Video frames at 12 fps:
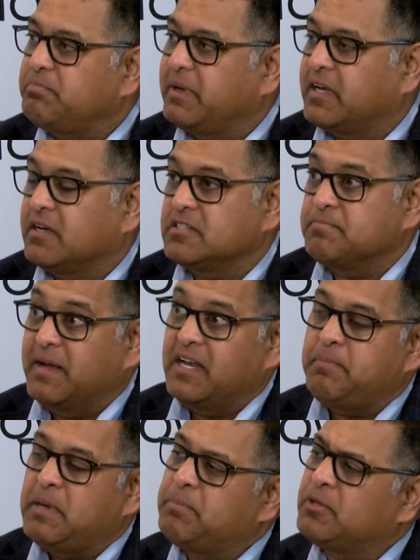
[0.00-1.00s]
because many
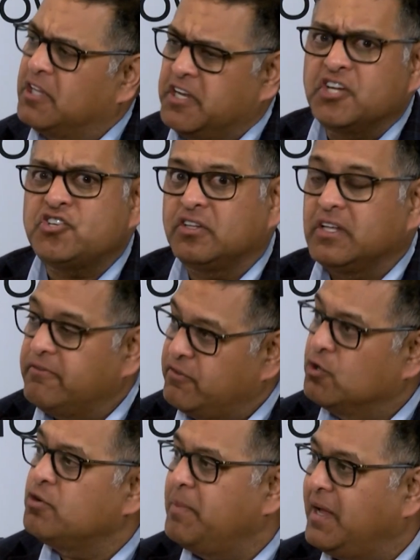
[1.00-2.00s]
people initially
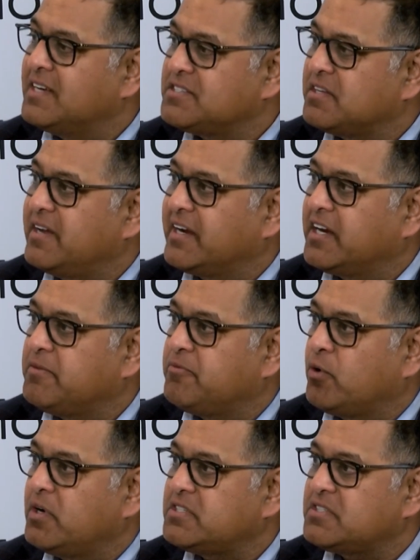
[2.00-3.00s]
viewed me as the negative
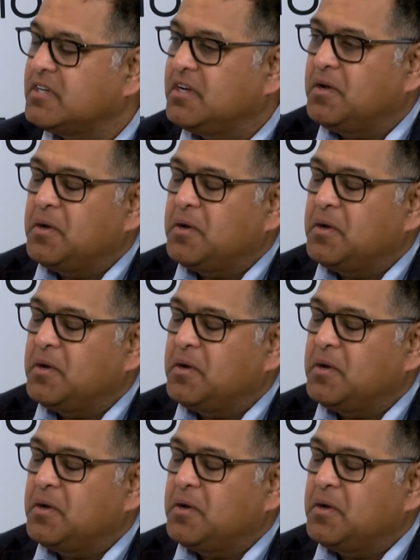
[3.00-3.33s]
voice,